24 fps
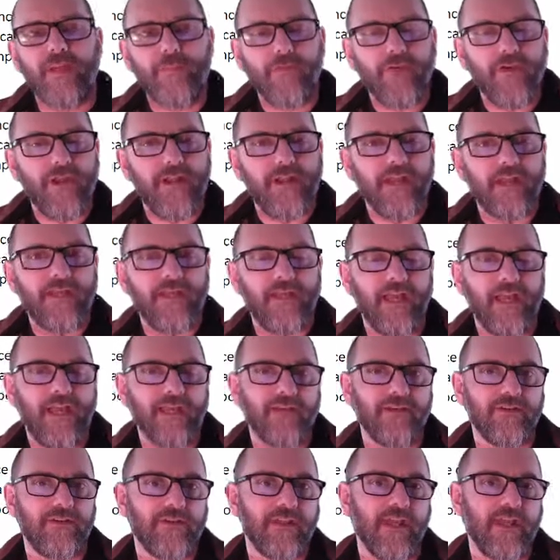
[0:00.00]
separating
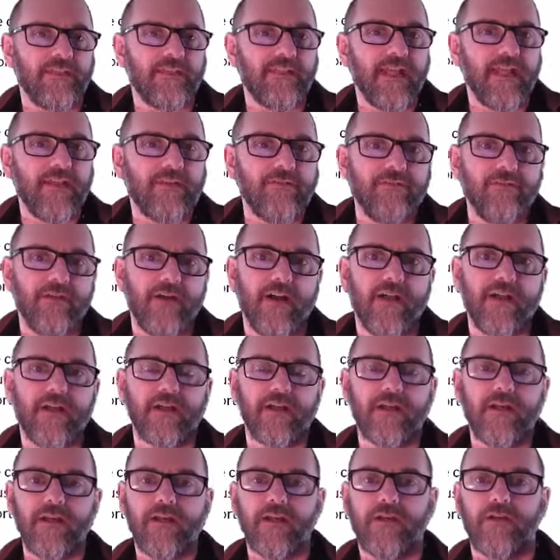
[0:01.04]
and
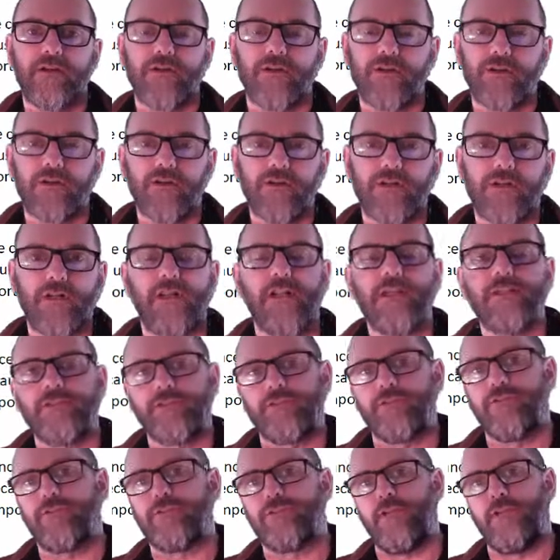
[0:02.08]
identifying
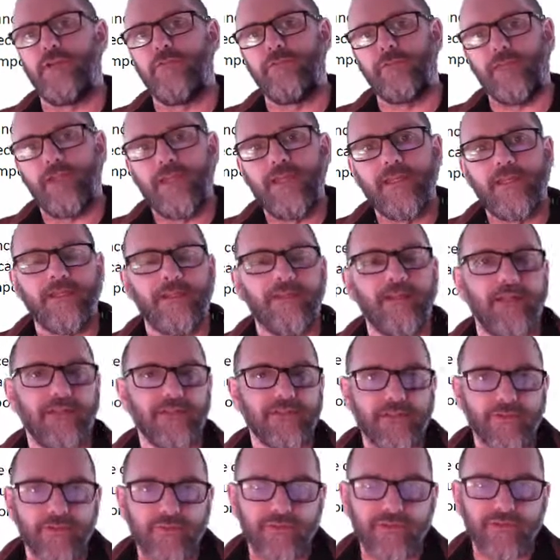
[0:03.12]
clusters of like
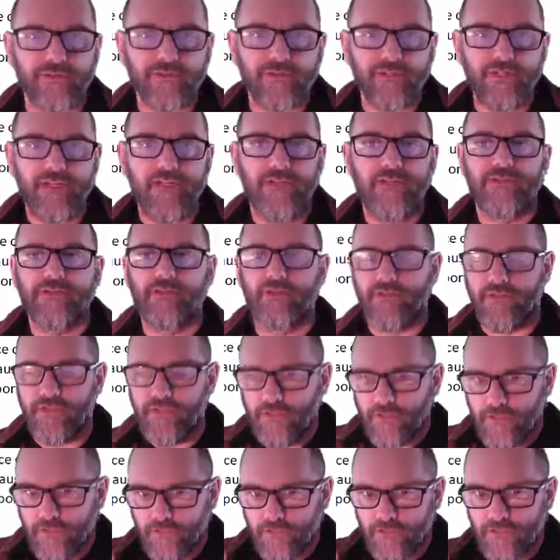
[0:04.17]
customers so
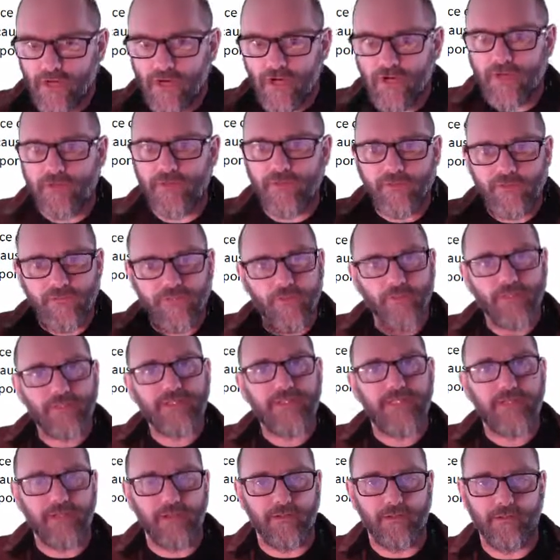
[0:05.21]
that you can target them for
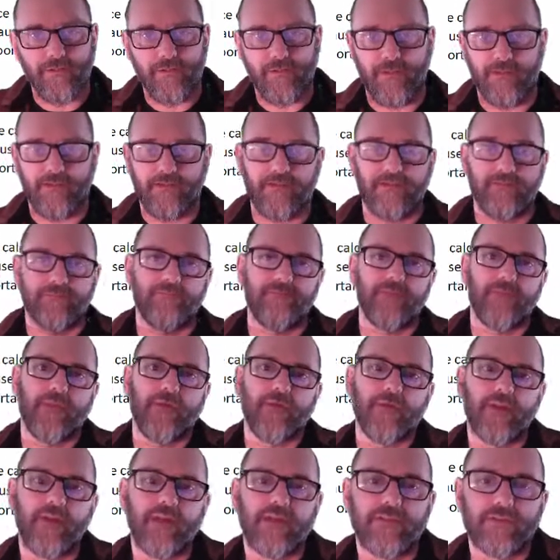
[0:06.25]
particular things.
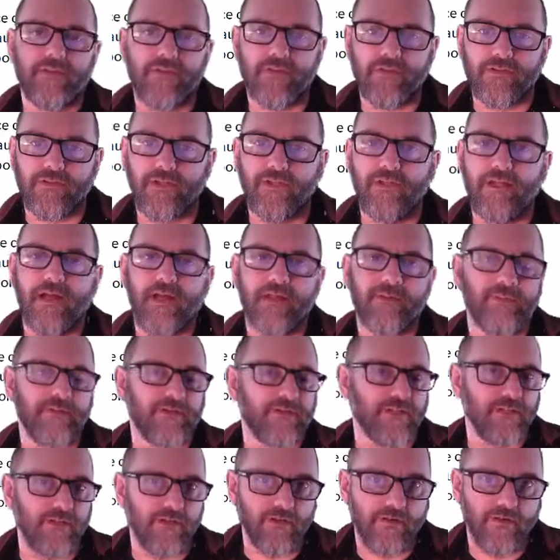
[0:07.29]
Okay, so there's a lot of
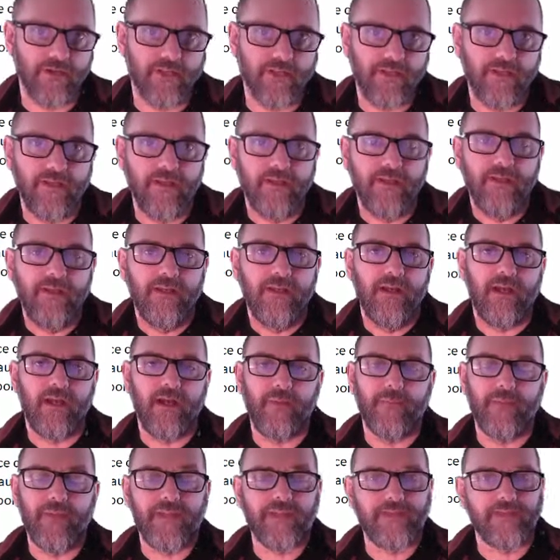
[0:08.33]
machine learning
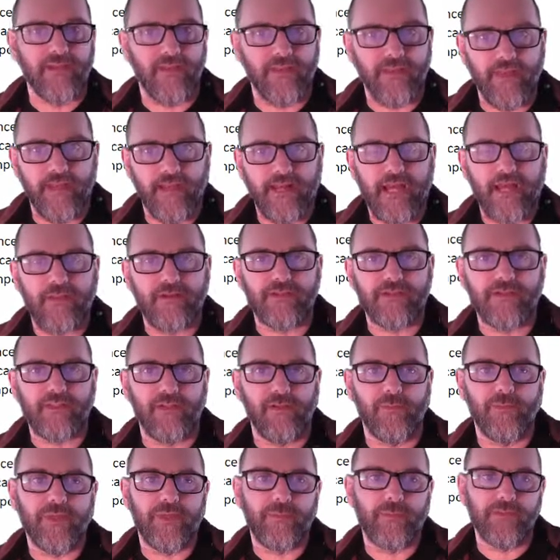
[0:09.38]
based on that, how to
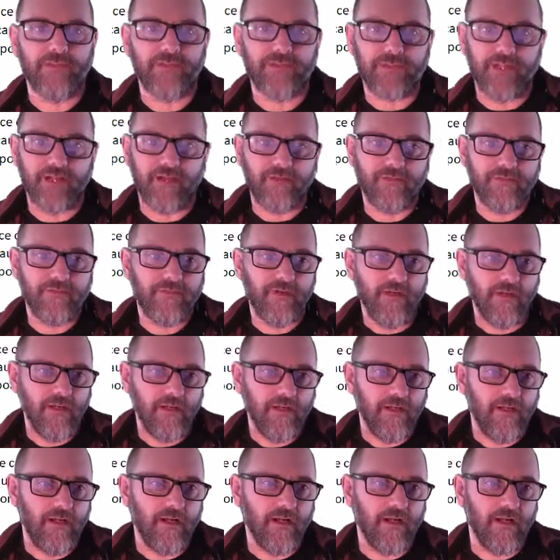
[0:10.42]
sell people stuff,
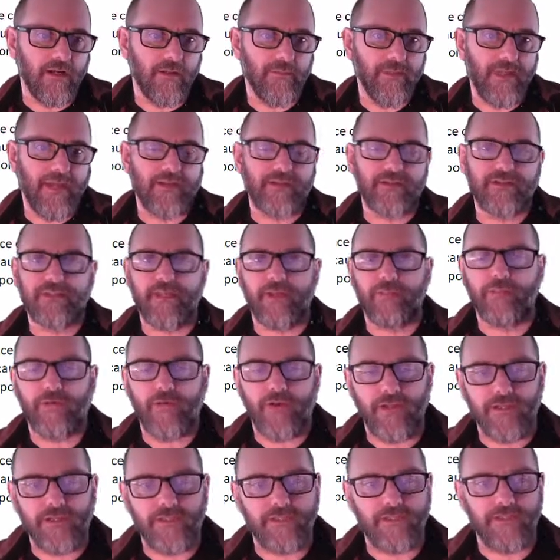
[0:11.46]
how to set
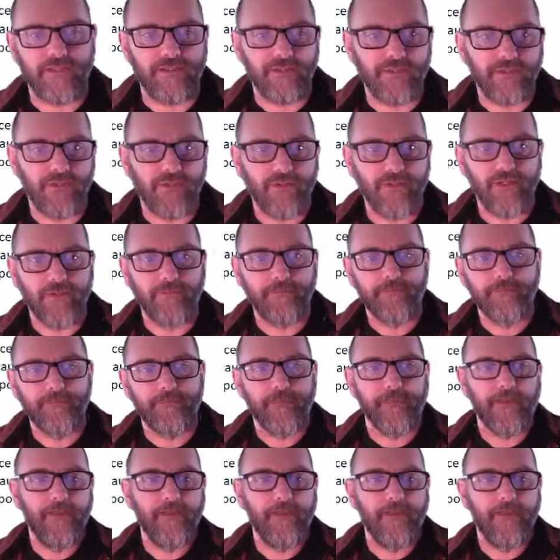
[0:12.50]
prices, and so